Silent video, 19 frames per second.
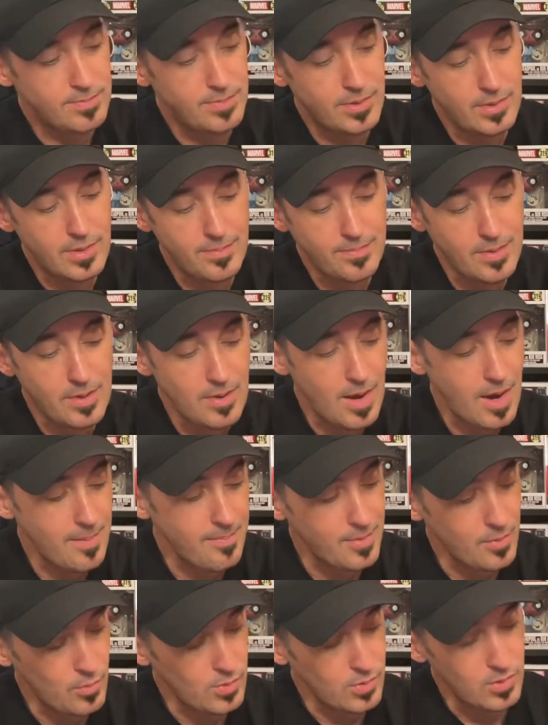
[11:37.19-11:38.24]
Pull up your app,
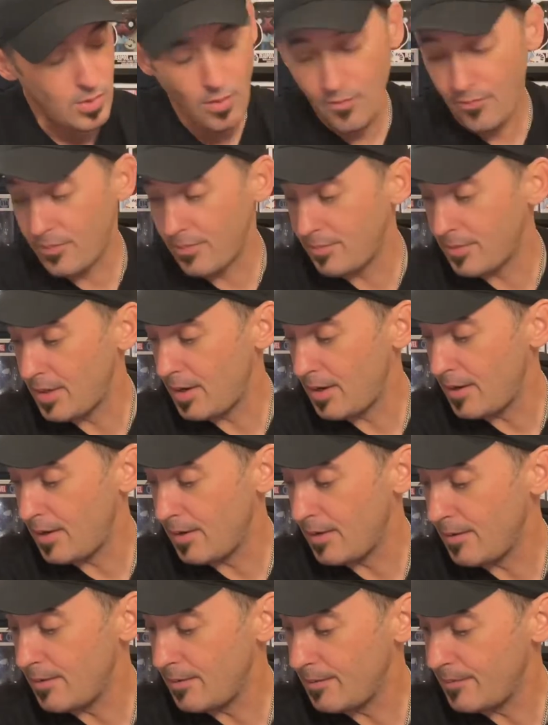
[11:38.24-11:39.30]
and we'll go from
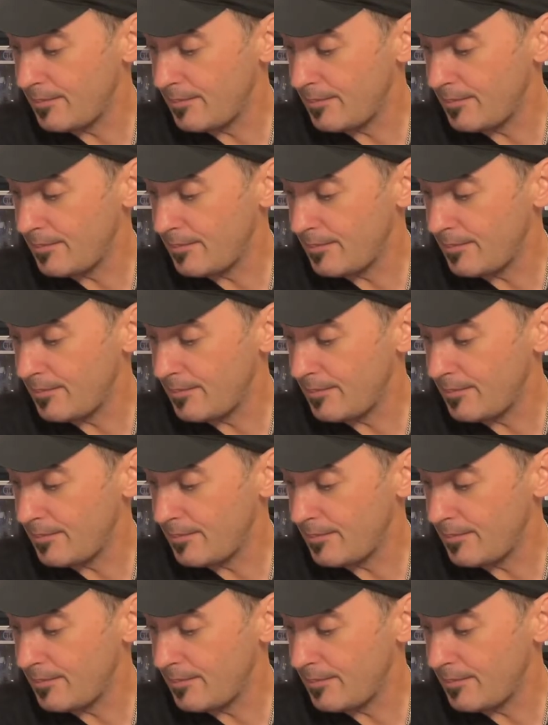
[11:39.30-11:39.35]
there.